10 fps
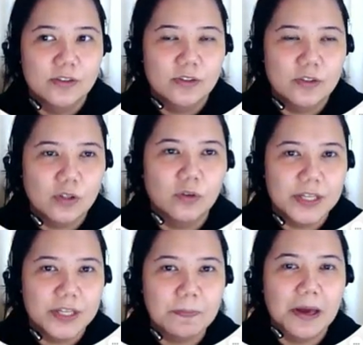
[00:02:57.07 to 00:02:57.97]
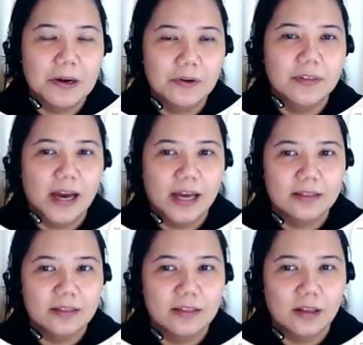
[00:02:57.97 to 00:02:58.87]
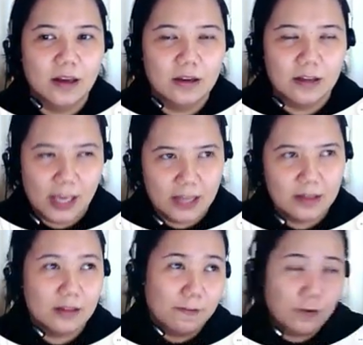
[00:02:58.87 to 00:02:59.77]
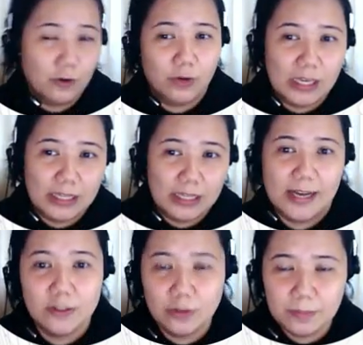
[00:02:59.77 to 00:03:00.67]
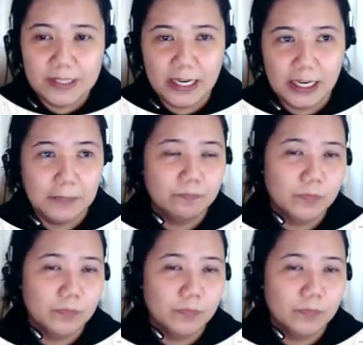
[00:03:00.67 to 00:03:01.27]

So it's better that if you're in the classroom setting,